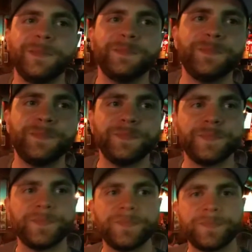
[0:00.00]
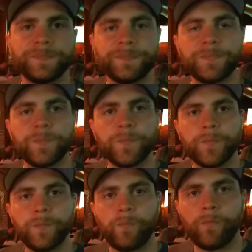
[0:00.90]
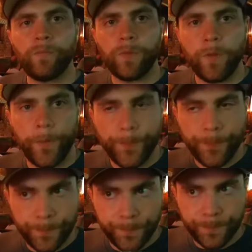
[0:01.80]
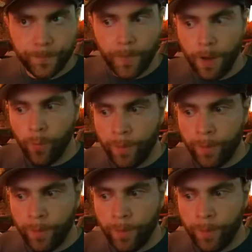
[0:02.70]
Okay. And where do you actually make the beer?